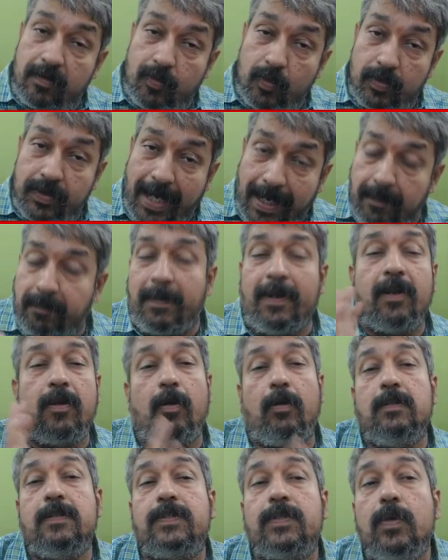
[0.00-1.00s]
To that period
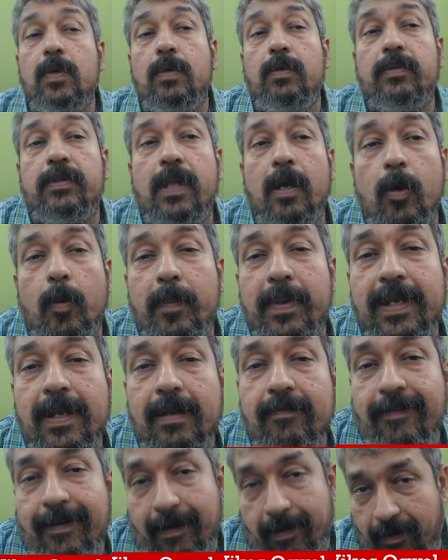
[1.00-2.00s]
also the
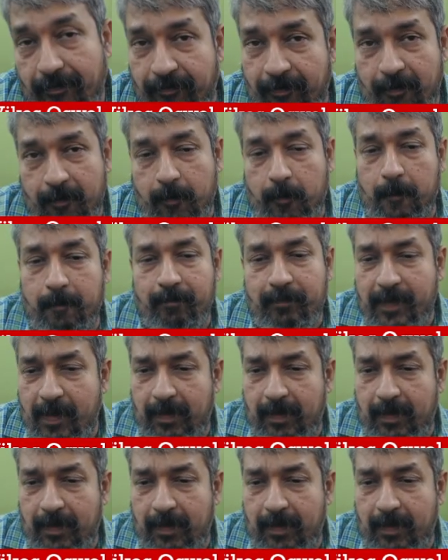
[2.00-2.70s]
opinion will refer to.